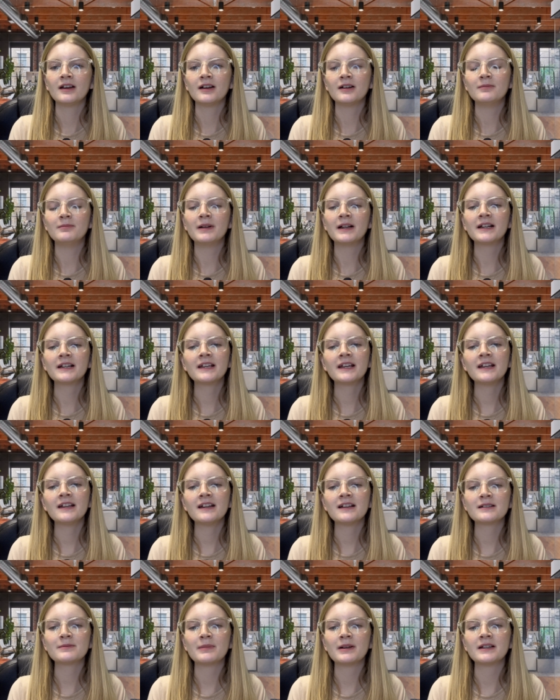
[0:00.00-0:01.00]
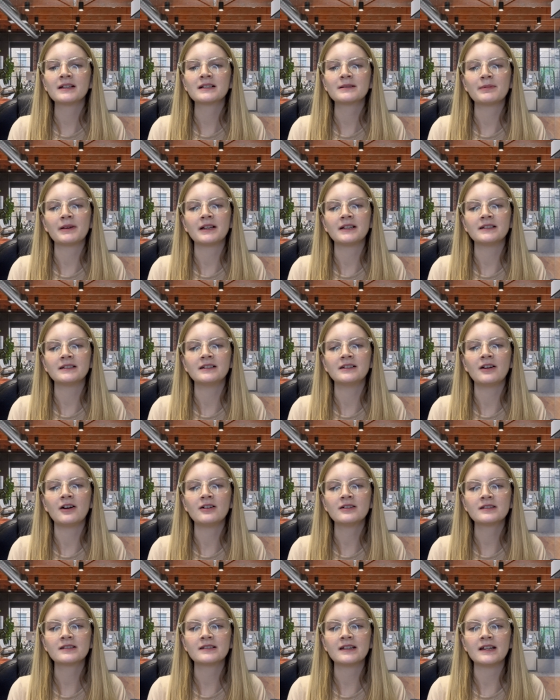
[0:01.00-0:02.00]
Medicaid has been expanded in all
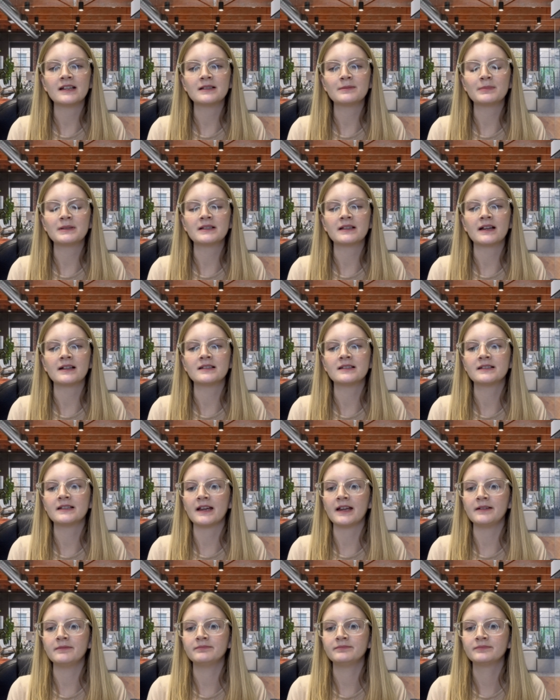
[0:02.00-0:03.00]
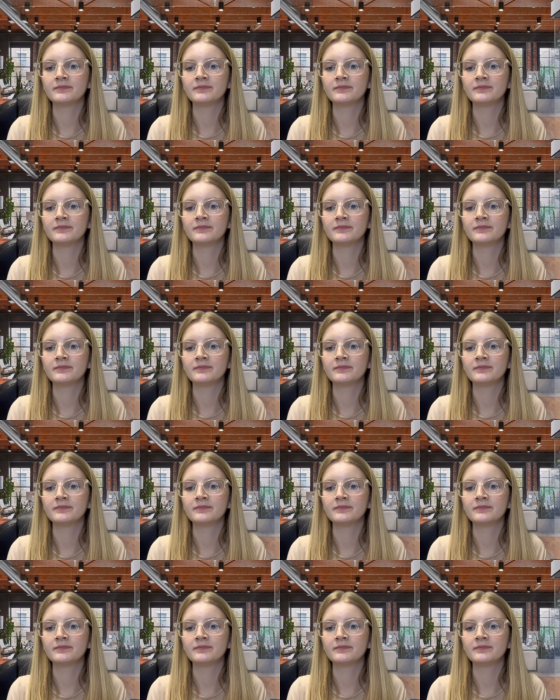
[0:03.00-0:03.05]
states besides 10.